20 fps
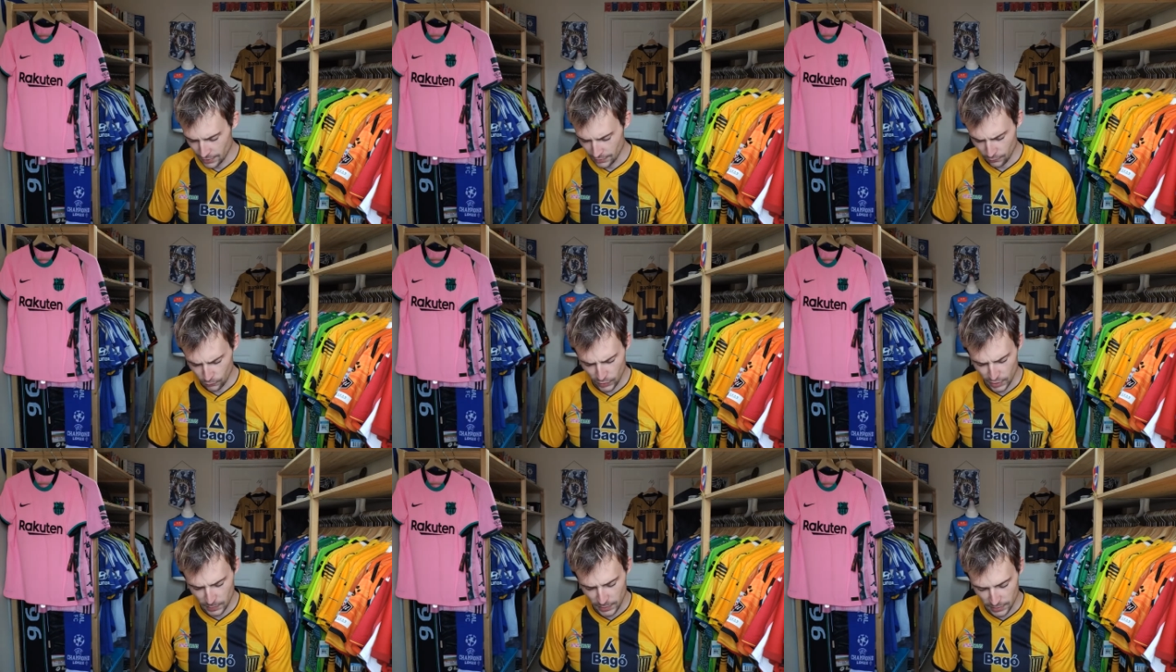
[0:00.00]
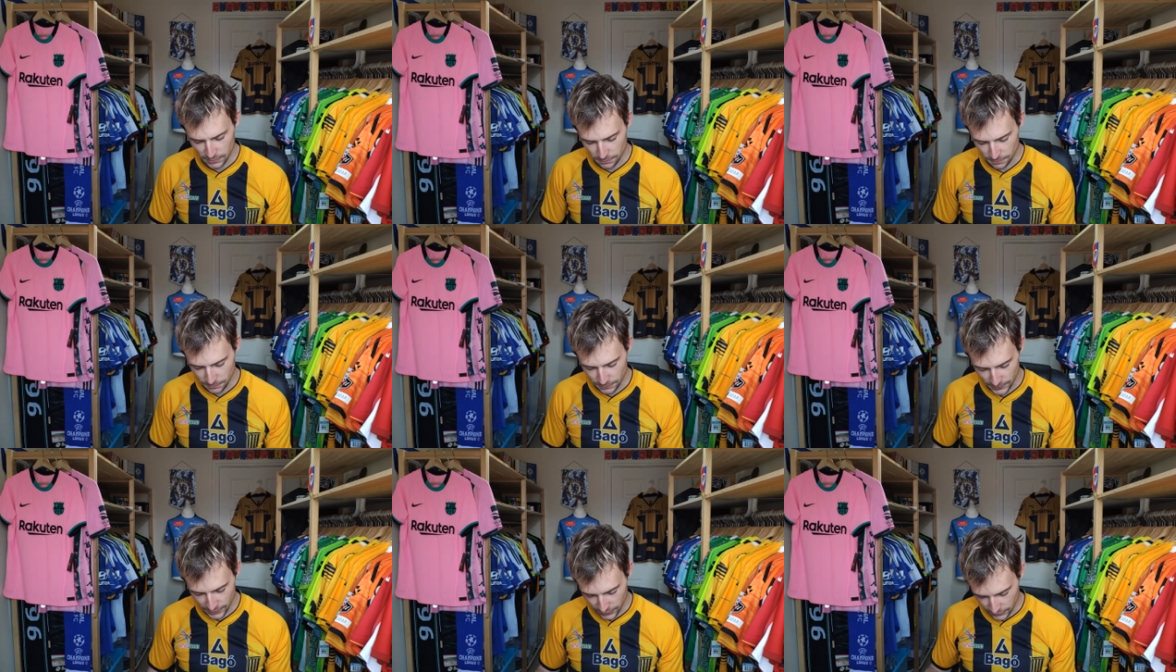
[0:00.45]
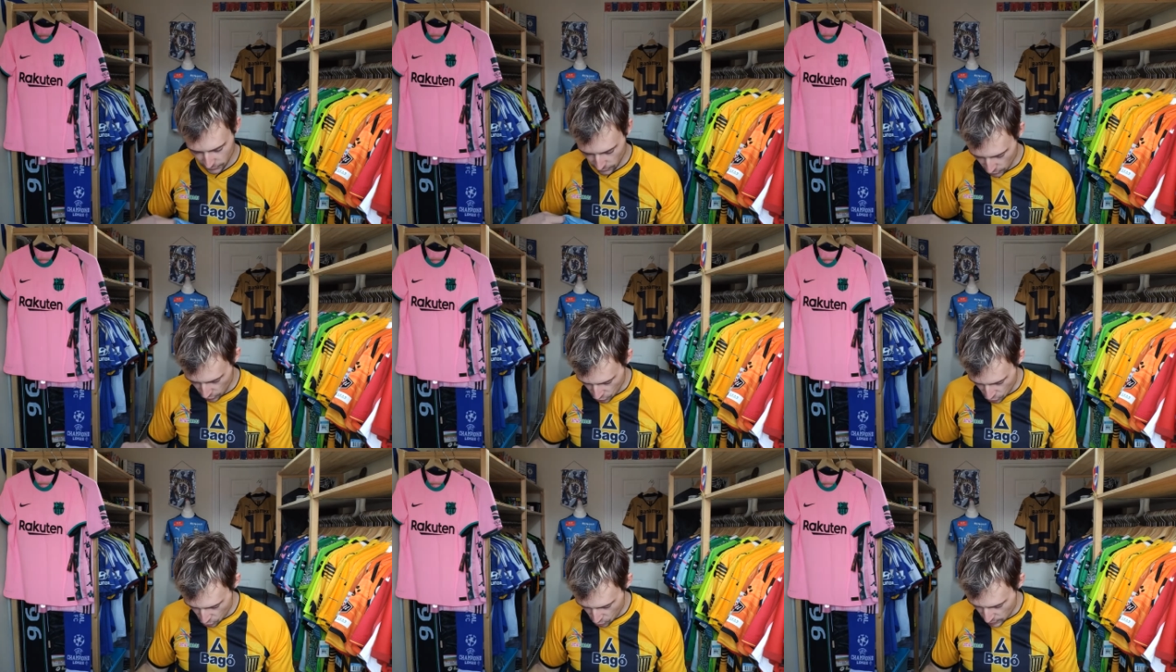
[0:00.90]
What do you mean?
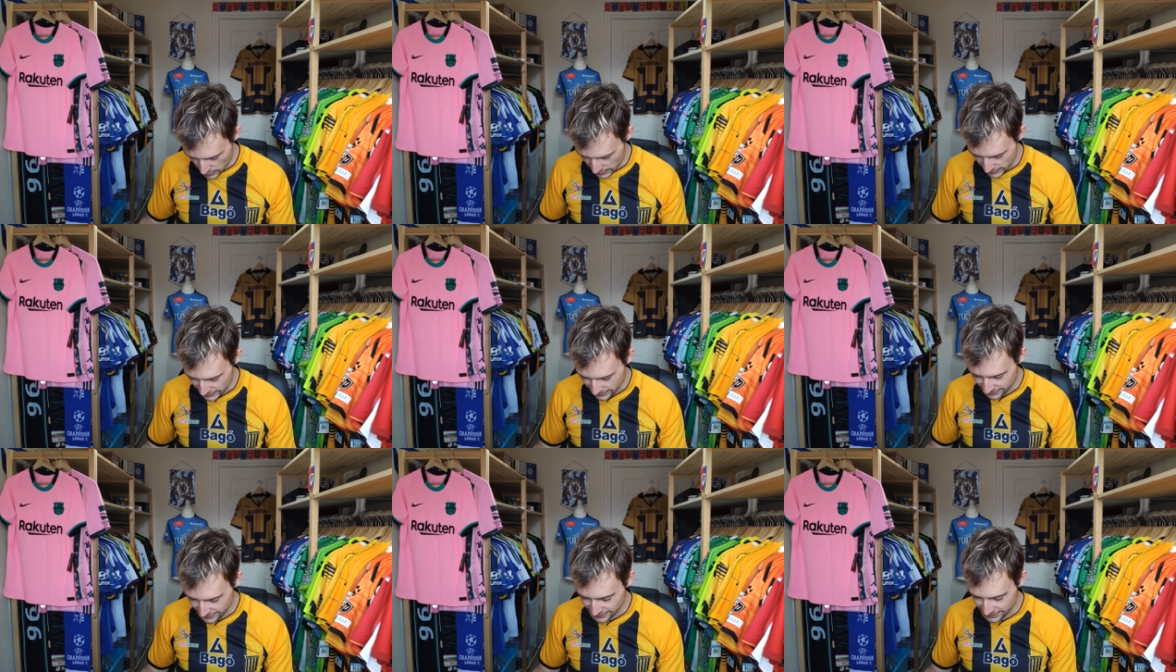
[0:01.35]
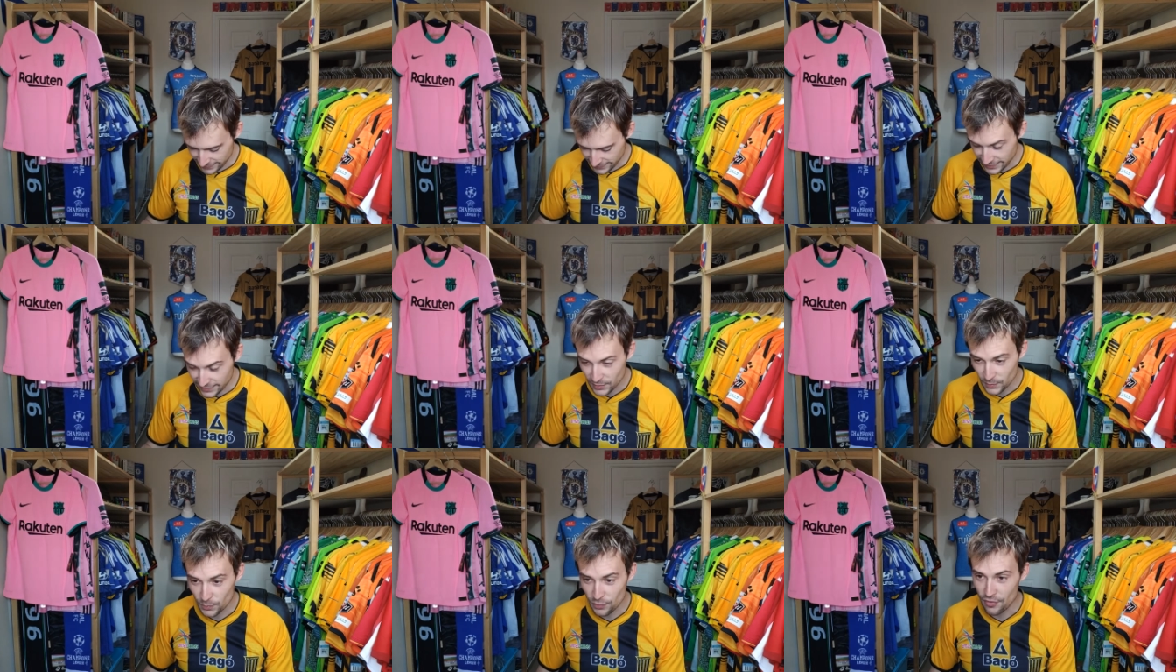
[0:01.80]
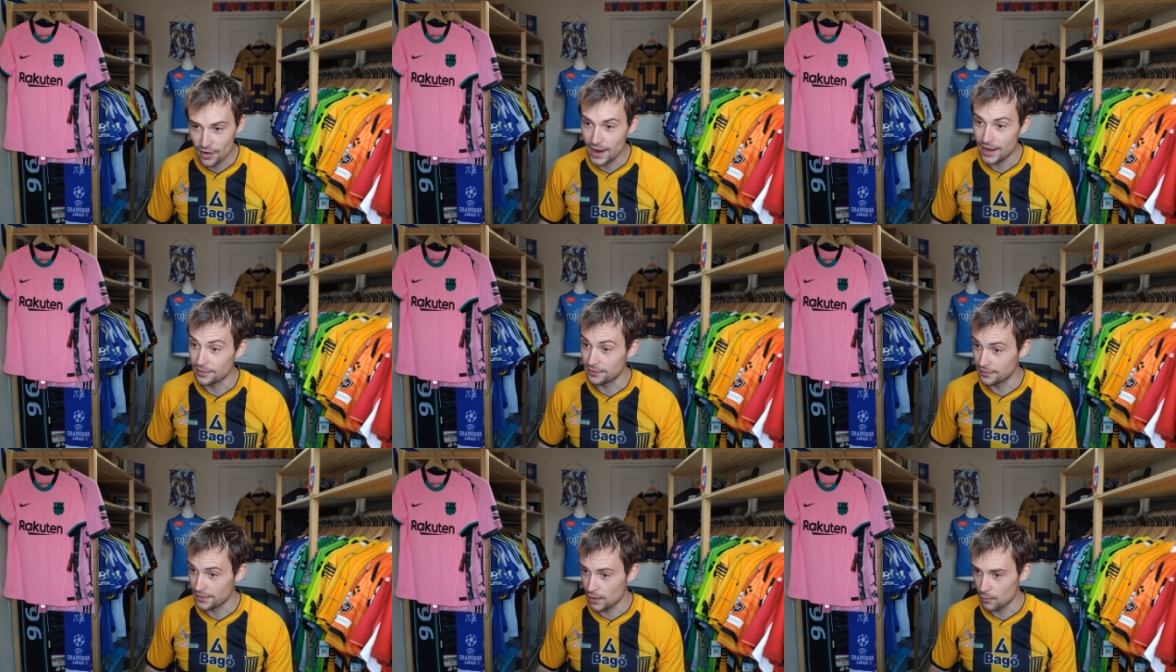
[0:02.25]
So it is the season prior
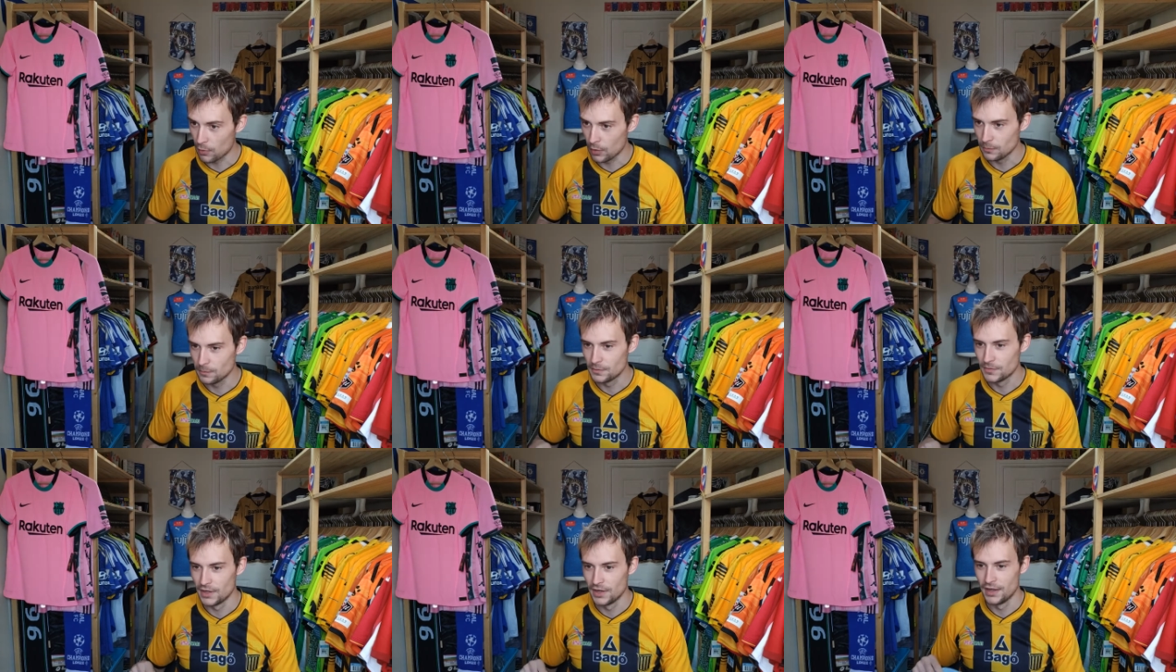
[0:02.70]
to that one.